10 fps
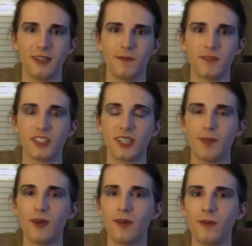
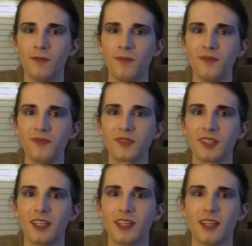stubble,
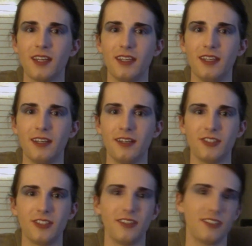
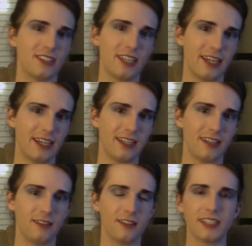so you can see it, and
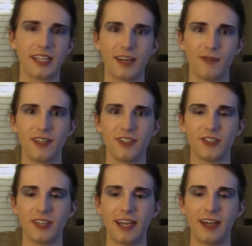it looks like I have
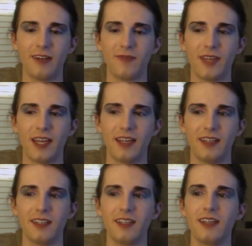facial hair.
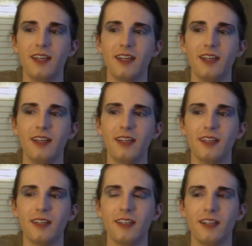And
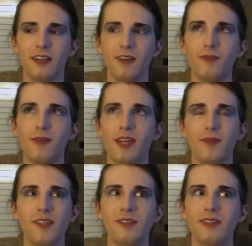
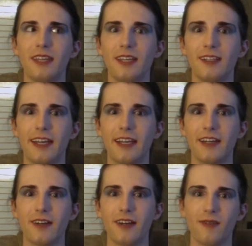maybe you would think like,
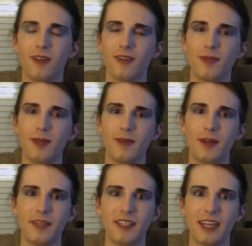oh,
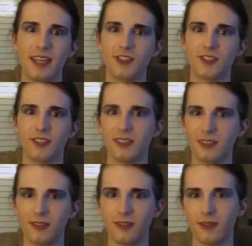I'm in
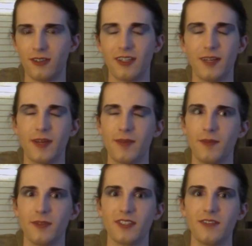danger, quote unquote, I might be
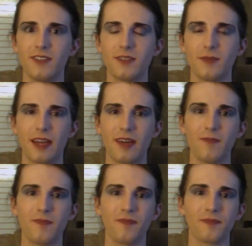perceived as a man.
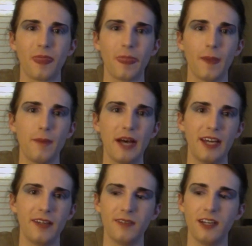
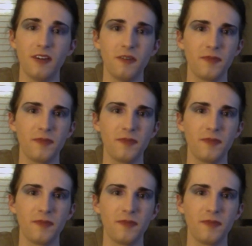But no.